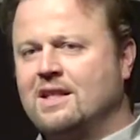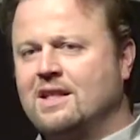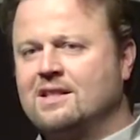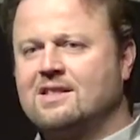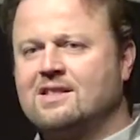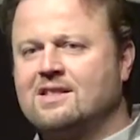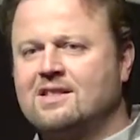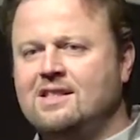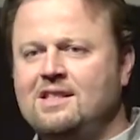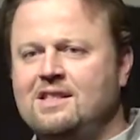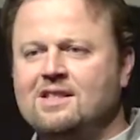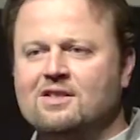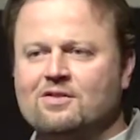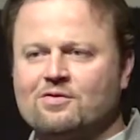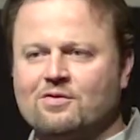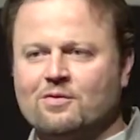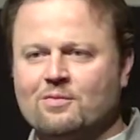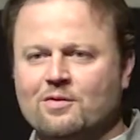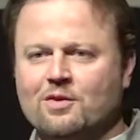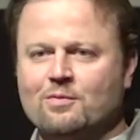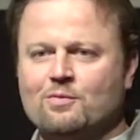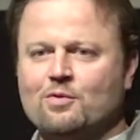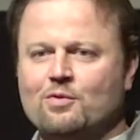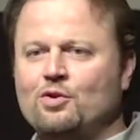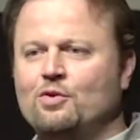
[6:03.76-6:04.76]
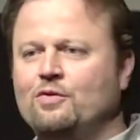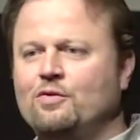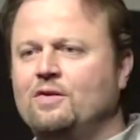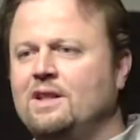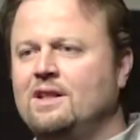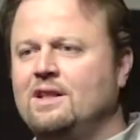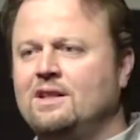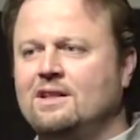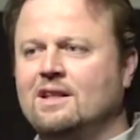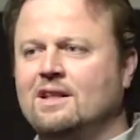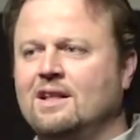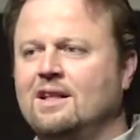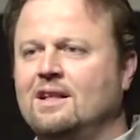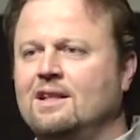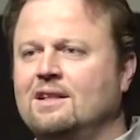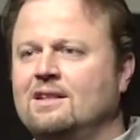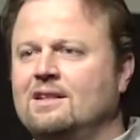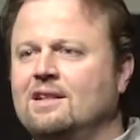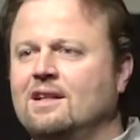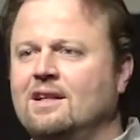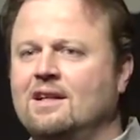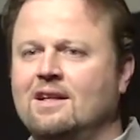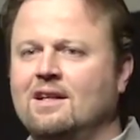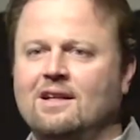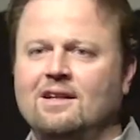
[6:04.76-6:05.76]
scenes from the movie
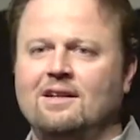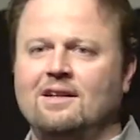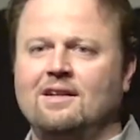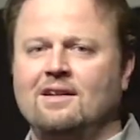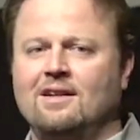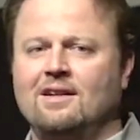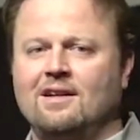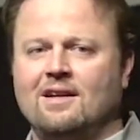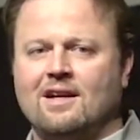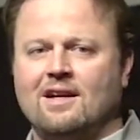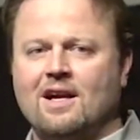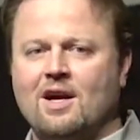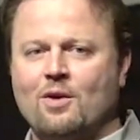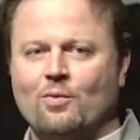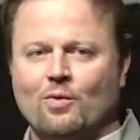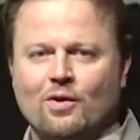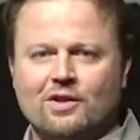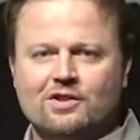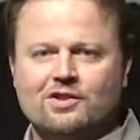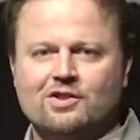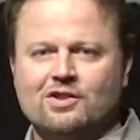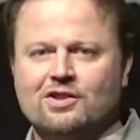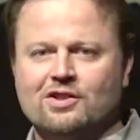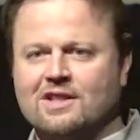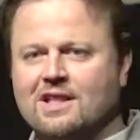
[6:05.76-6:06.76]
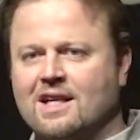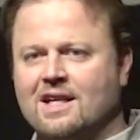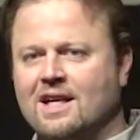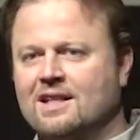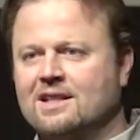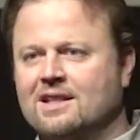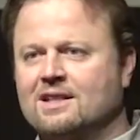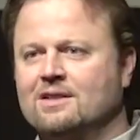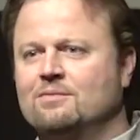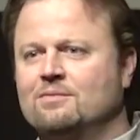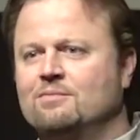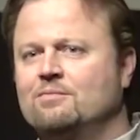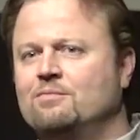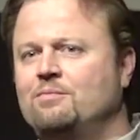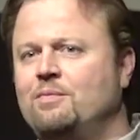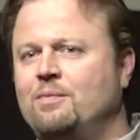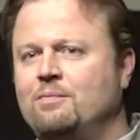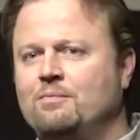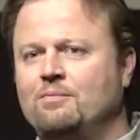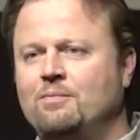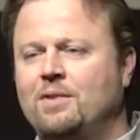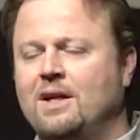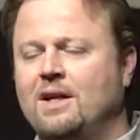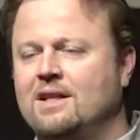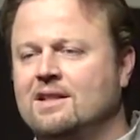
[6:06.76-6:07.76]
that I want you to kind of
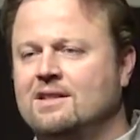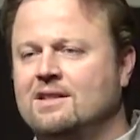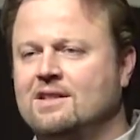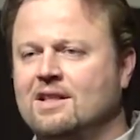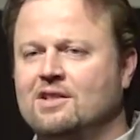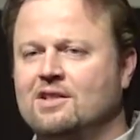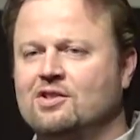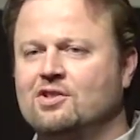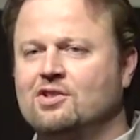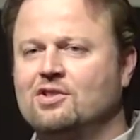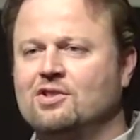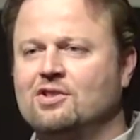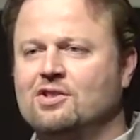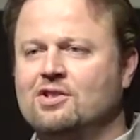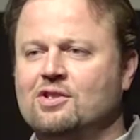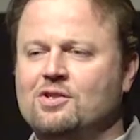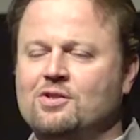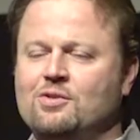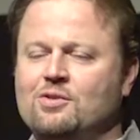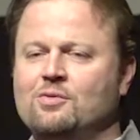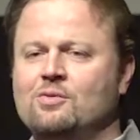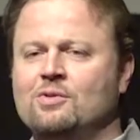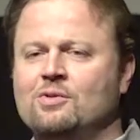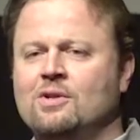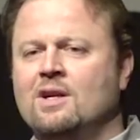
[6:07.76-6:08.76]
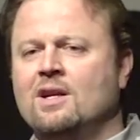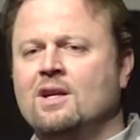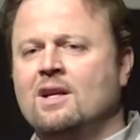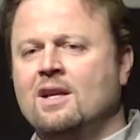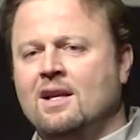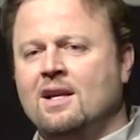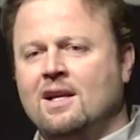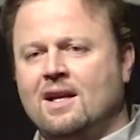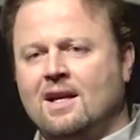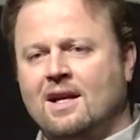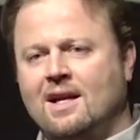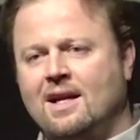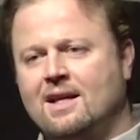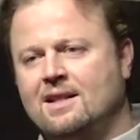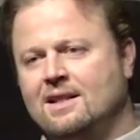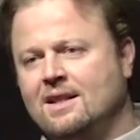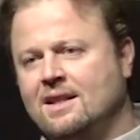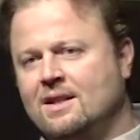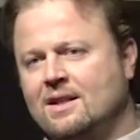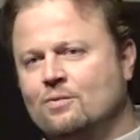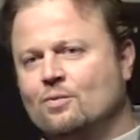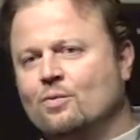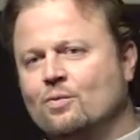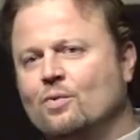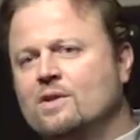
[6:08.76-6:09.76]
pay attention to. And
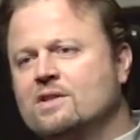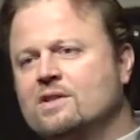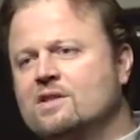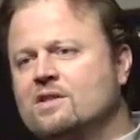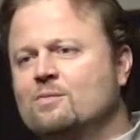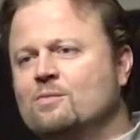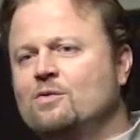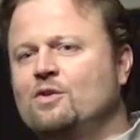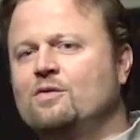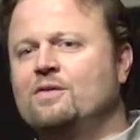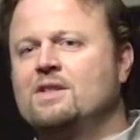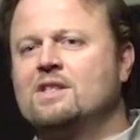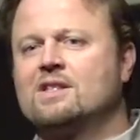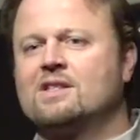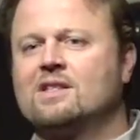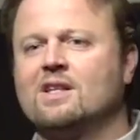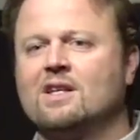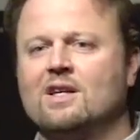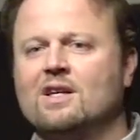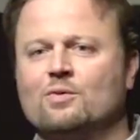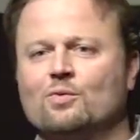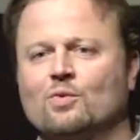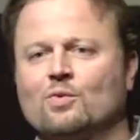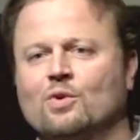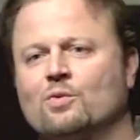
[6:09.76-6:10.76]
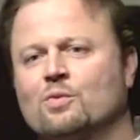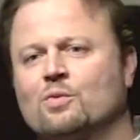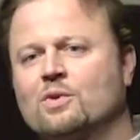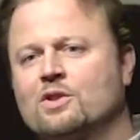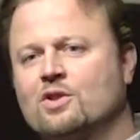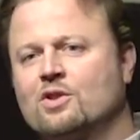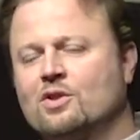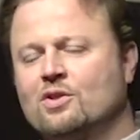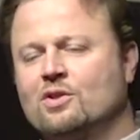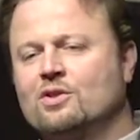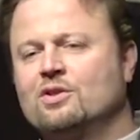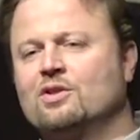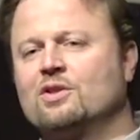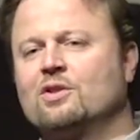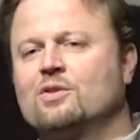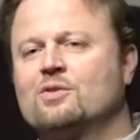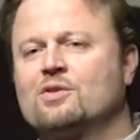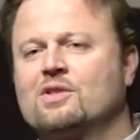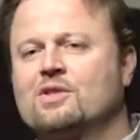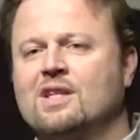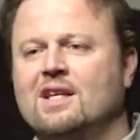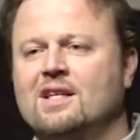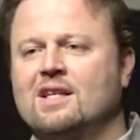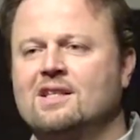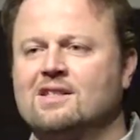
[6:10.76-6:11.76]
then once the movie's done, we'll return to those
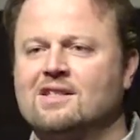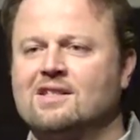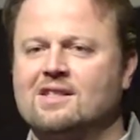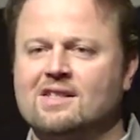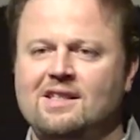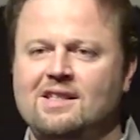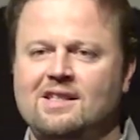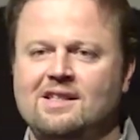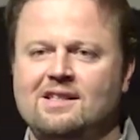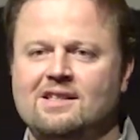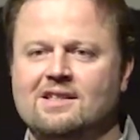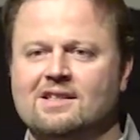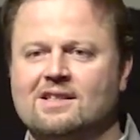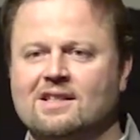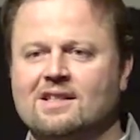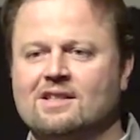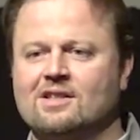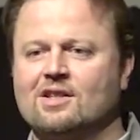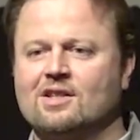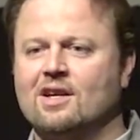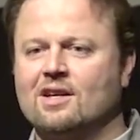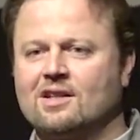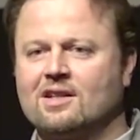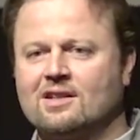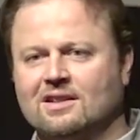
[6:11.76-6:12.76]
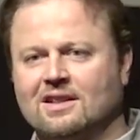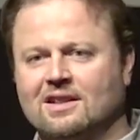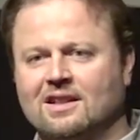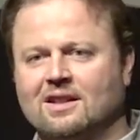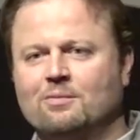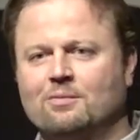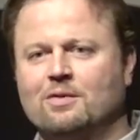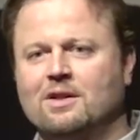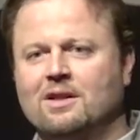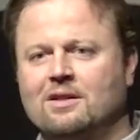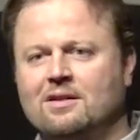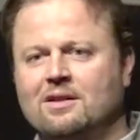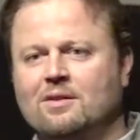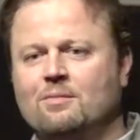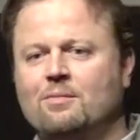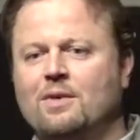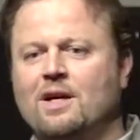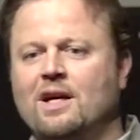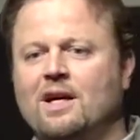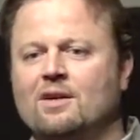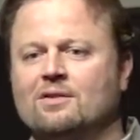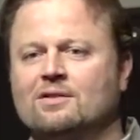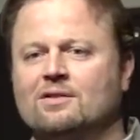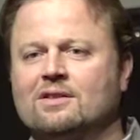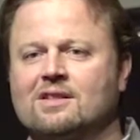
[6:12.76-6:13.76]
10 scenes and talk a little bit
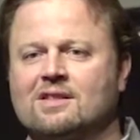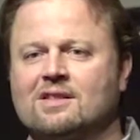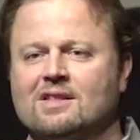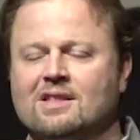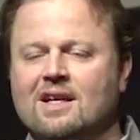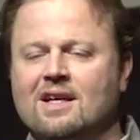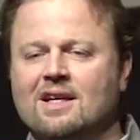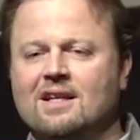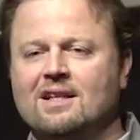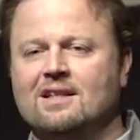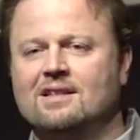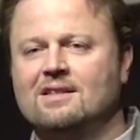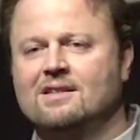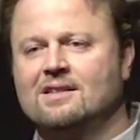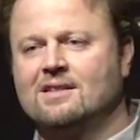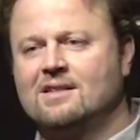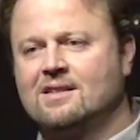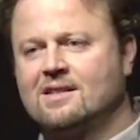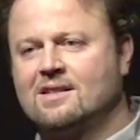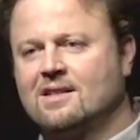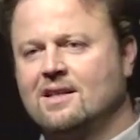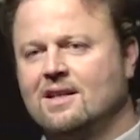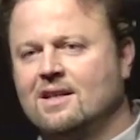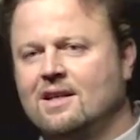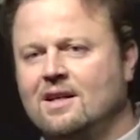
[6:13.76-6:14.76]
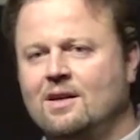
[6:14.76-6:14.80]
about the science,